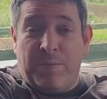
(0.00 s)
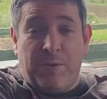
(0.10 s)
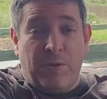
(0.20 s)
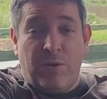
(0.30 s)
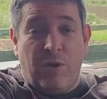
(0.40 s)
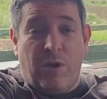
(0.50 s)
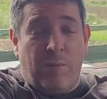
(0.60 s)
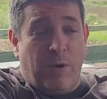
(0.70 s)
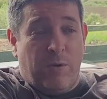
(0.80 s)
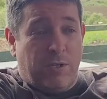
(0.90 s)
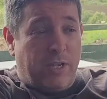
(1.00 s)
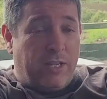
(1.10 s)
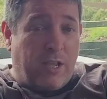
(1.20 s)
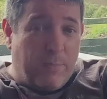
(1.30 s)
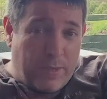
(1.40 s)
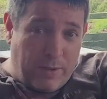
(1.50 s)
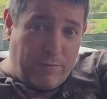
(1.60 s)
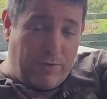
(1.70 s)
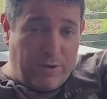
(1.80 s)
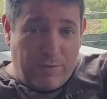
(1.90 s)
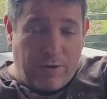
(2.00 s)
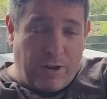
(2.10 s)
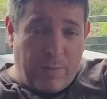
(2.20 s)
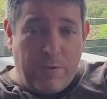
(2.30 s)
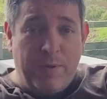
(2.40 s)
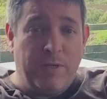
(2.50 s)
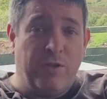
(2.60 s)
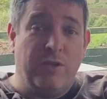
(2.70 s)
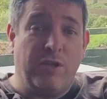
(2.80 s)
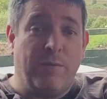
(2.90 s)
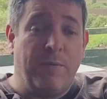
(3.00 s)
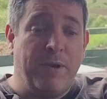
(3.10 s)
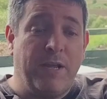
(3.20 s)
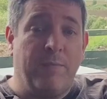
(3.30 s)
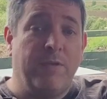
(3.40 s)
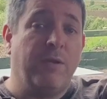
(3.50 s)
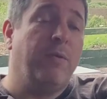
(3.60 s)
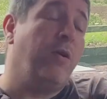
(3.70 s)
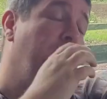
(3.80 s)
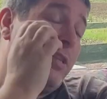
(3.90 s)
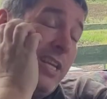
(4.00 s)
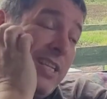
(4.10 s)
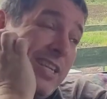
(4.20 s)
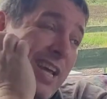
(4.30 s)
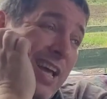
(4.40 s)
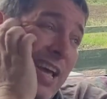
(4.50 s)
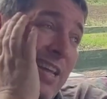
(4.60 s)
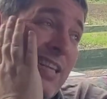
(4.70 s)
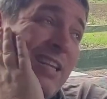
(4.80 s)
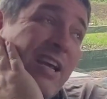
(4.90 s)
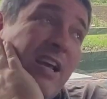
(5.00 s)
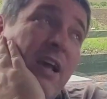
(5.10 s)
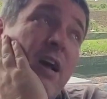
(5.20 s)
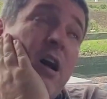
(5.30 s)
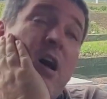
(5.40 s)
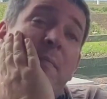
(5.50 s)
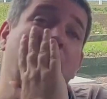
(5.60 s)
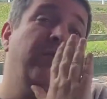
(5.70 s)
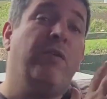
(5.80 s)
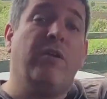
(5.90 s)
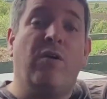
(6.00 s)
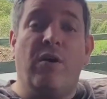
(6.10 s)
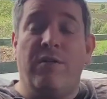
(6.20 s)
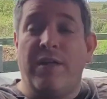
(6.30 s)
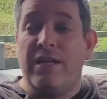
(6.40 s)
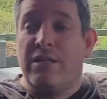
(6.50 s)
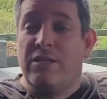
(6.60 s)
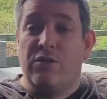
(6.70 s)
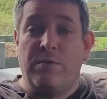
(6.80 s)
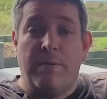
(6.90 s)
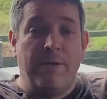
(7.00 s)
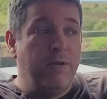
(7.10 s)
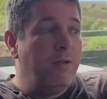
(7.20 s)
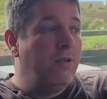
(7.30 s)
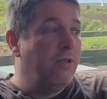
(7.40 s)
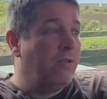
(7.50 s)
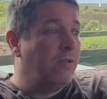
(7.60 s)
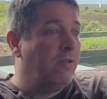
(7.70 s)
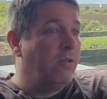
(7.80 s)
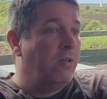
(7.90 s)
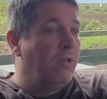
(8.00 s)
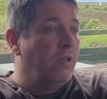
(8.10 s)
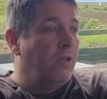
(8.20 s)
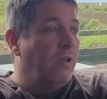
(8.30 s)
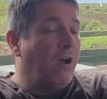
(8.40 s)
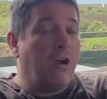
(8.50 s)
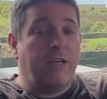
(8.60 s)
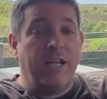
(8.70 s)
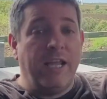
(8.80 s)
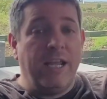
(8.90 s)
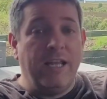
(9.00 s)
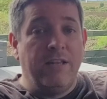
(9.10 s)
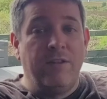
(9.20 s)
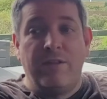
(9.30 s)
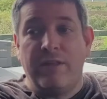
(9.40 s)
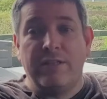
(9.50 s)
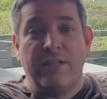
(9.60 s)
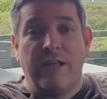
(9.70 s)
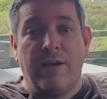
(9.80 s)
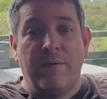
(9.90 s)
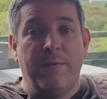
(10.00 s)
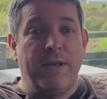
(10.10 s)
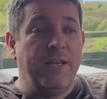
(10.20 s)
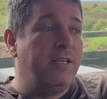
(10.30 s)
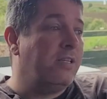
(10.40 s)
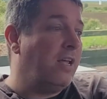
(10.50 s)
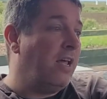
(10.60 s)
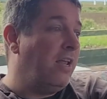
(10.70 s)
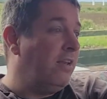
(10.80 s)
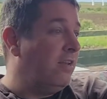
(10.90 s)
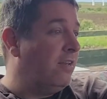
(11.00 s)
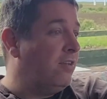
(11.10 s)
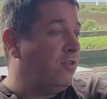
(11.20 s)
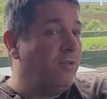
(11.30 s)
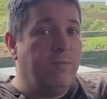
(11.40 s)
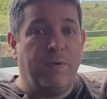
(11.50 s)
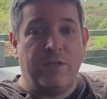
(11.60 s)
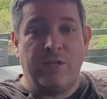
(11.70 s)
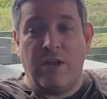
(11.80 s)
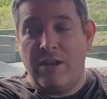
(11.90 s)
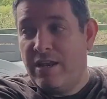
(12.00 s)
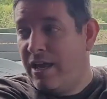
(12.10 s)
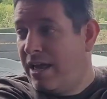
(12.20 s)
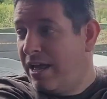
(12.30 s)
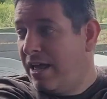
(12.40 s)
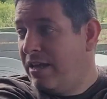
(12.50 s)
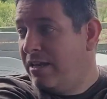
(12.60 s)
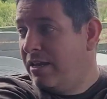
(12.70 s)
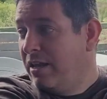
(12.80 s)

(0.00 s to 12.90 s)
been doing we always like to come down here for a couple of weeks in the summer, break up the summer holidays, and I've been doing a lot of things, swimming, arcade, things like that with my niece and my son. And